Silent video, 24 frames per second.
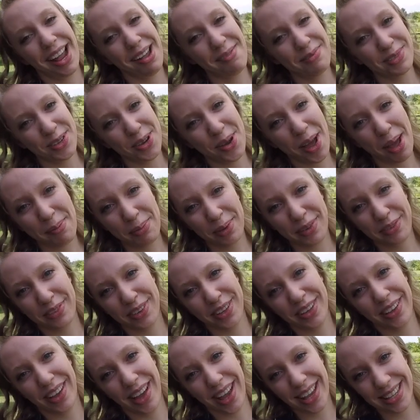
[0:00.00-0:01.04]
I'm so happy
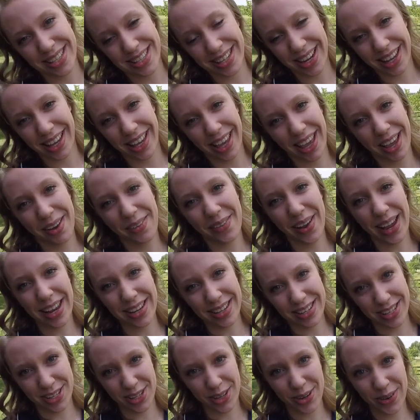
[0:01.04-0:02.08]
for you guys and I can't
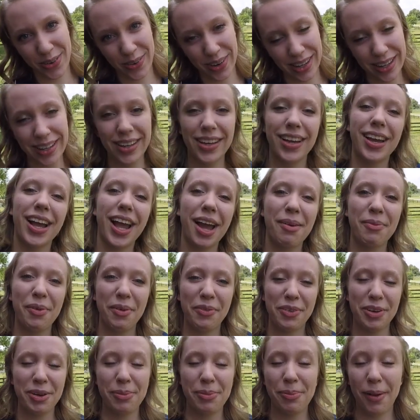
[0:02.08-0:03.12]
wait to come
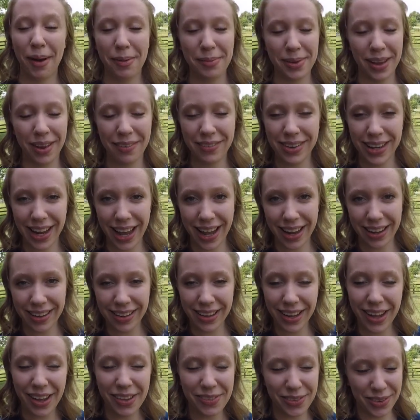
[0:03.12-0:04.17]
over to your apartment every day
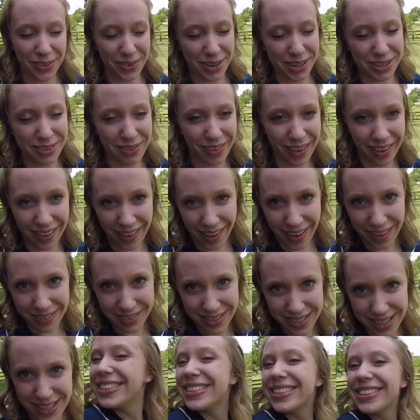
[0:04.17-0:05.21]
for the rest of our
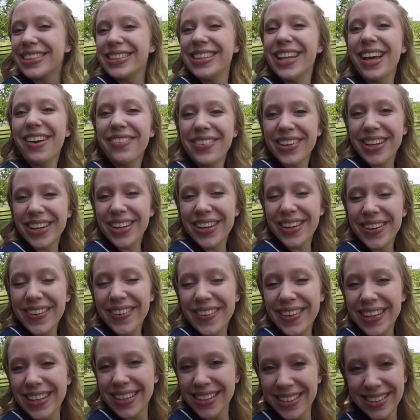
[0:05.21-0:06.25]
lives. Love
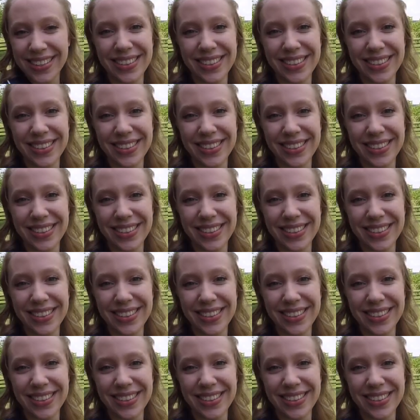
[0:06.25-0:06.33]
you!